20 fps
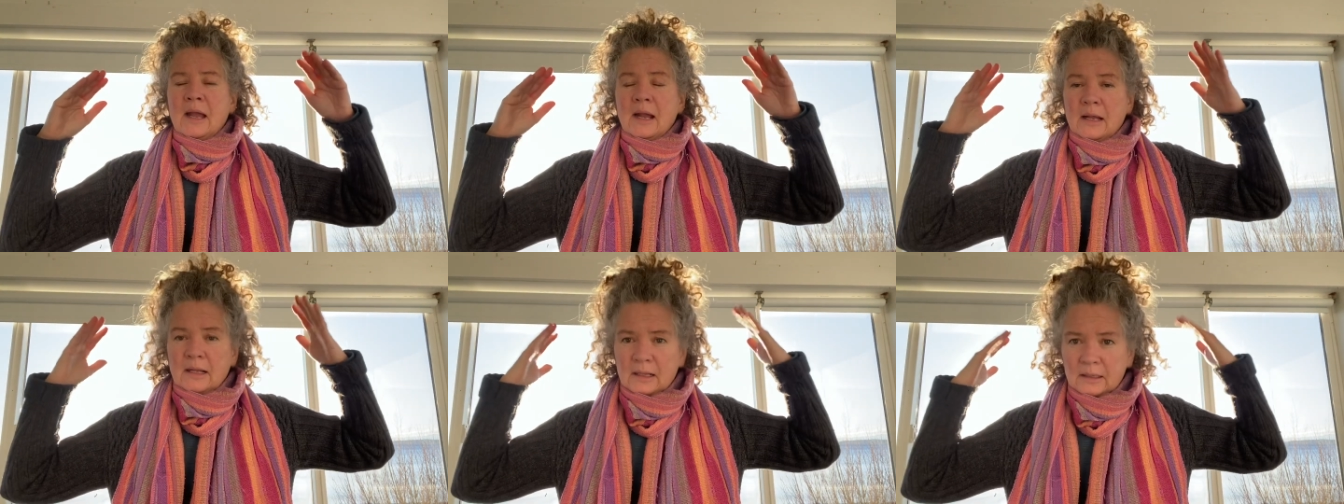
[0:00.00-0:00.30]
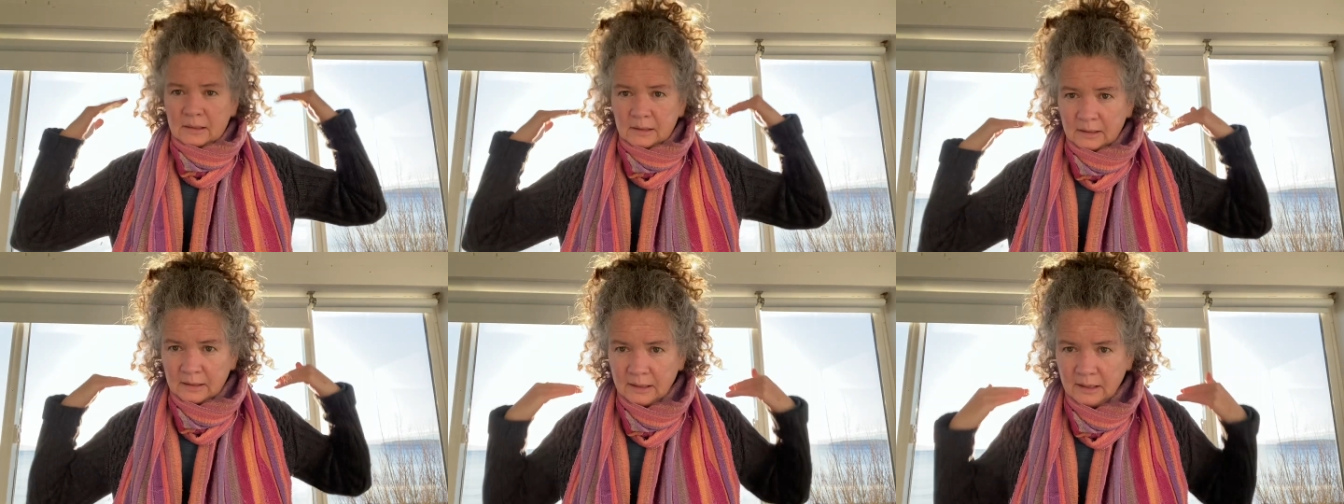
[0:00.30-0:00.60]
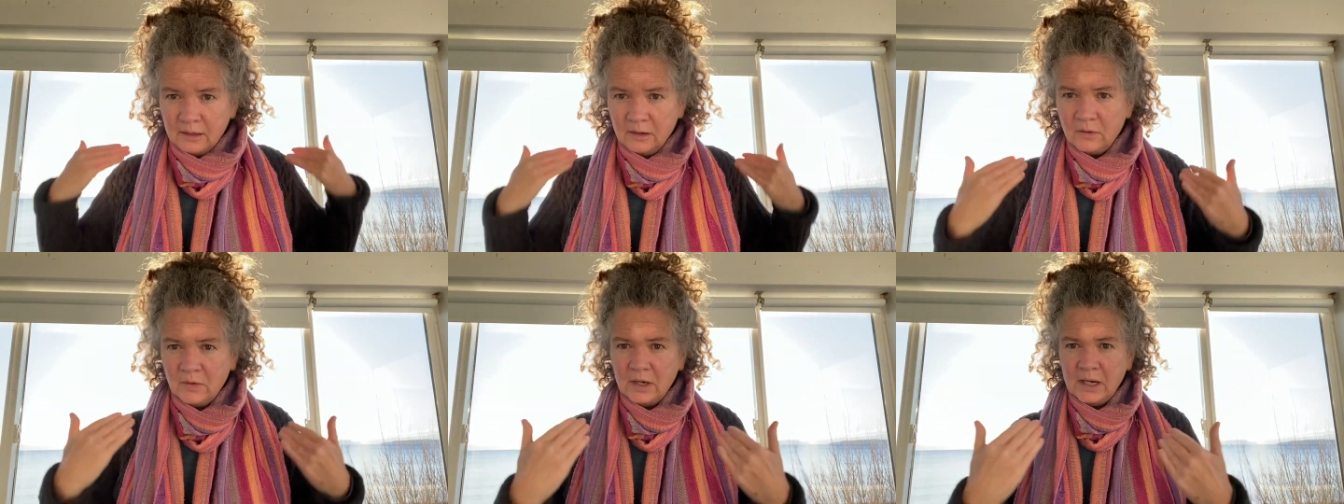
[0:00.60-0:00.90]

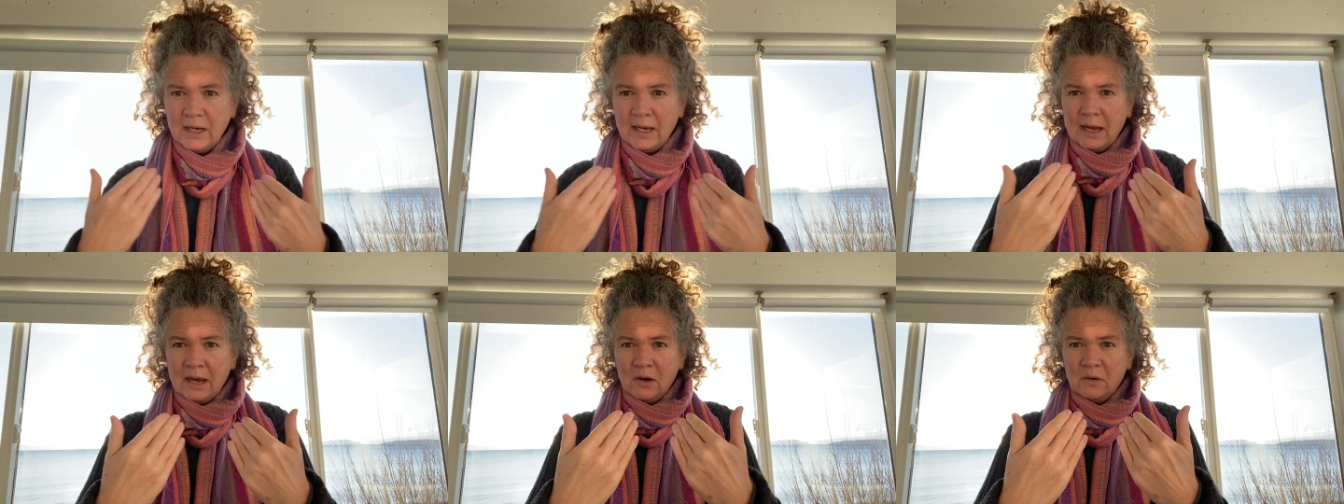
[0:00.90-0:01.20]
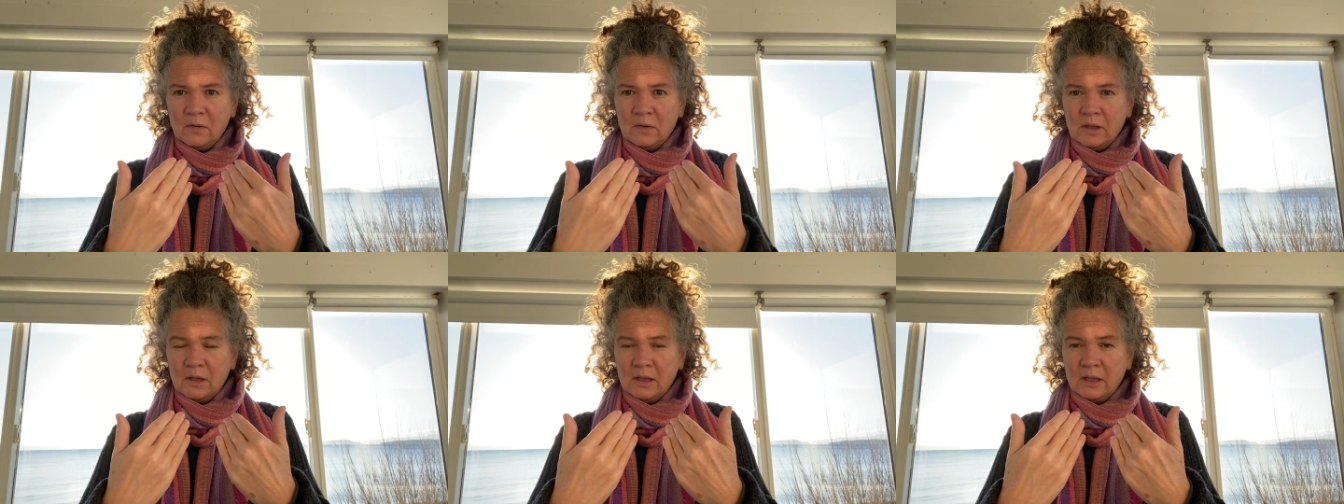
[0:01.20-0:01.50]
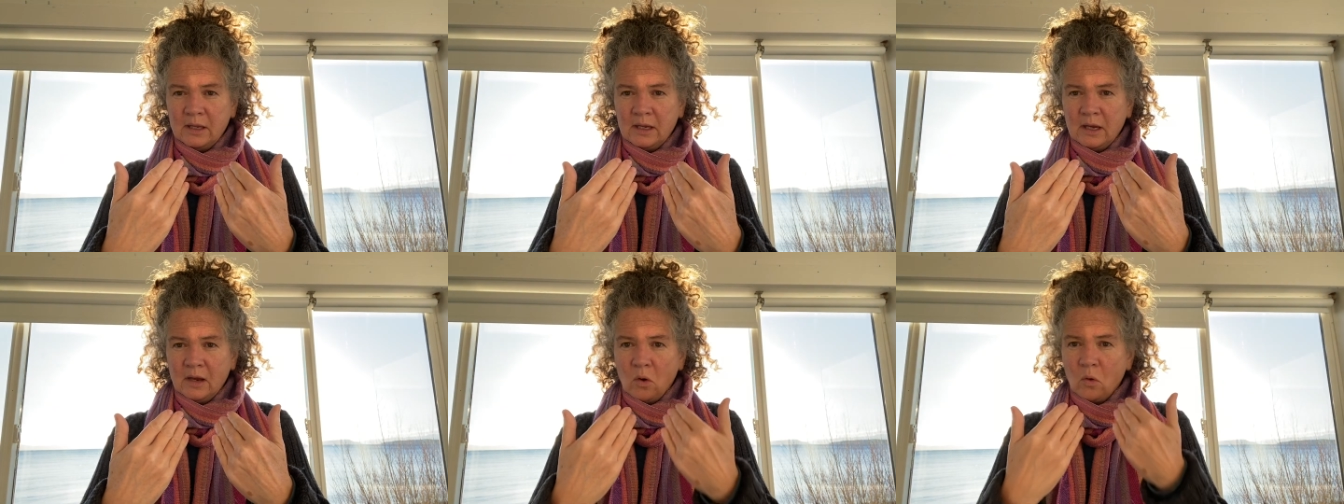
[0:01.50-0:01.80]
clearing out
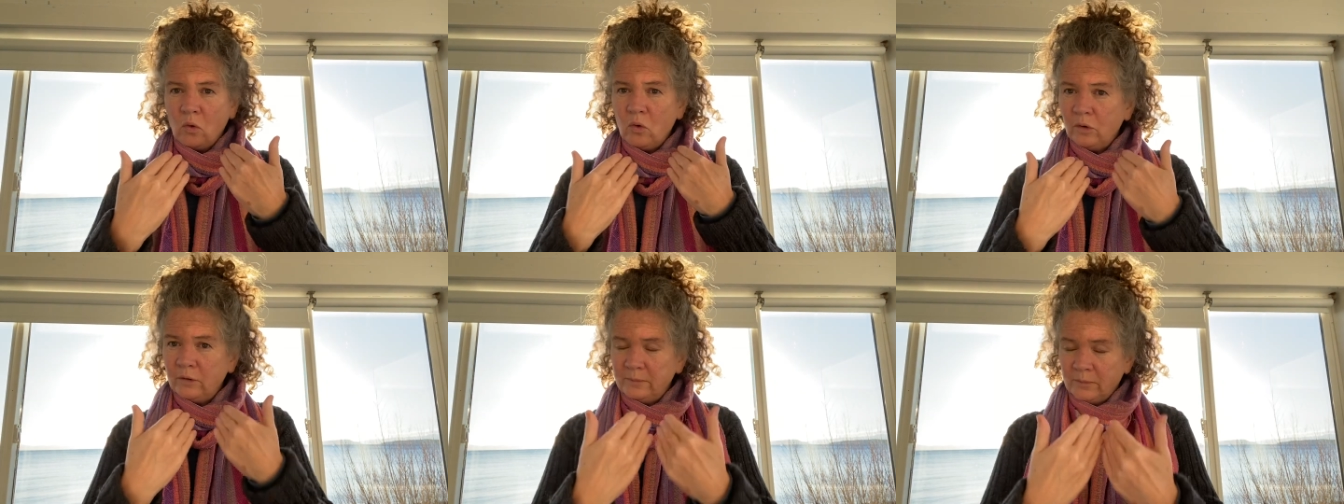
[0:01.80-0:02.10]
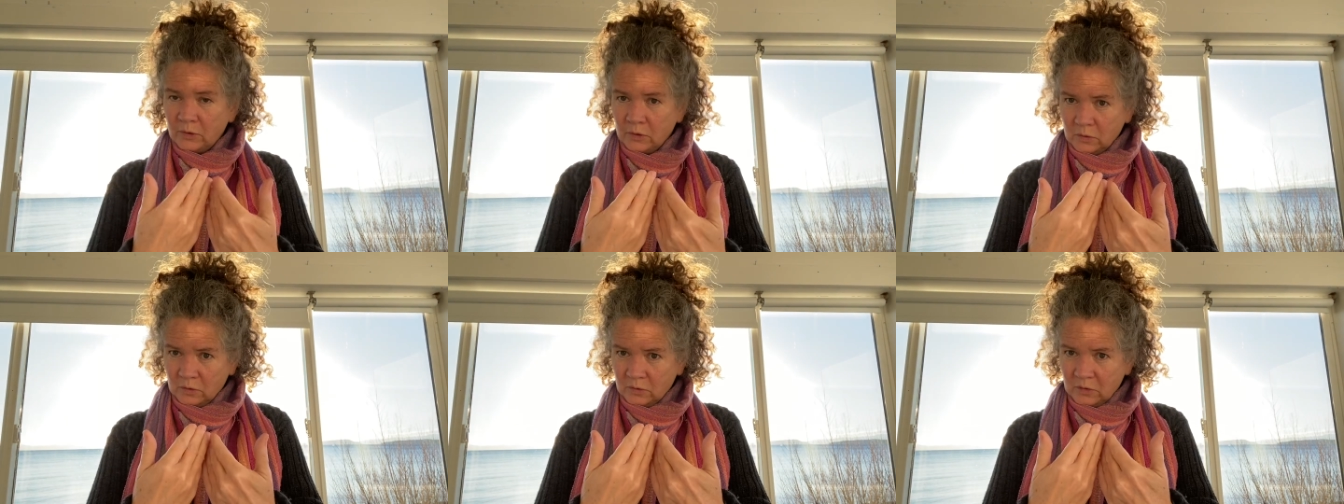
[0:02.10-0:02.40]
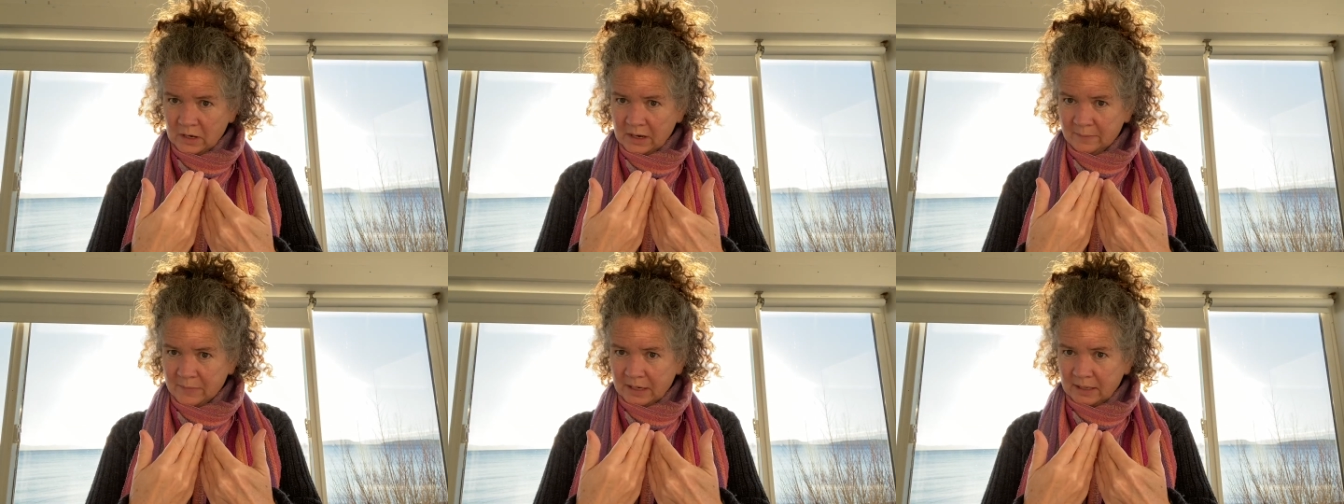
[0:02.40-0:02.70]
the old
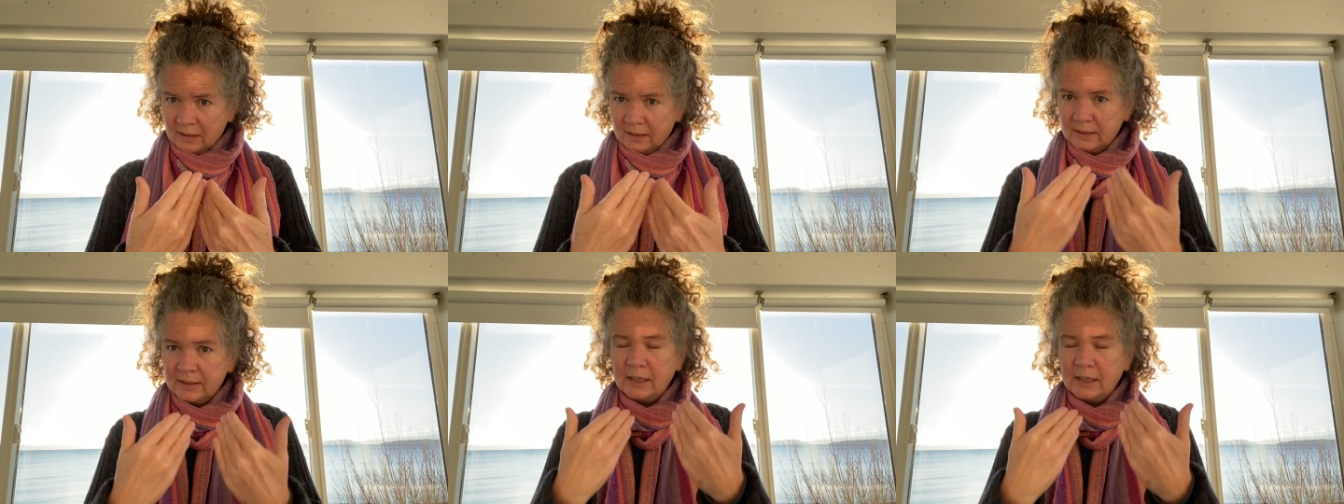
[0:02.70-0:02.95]
programming,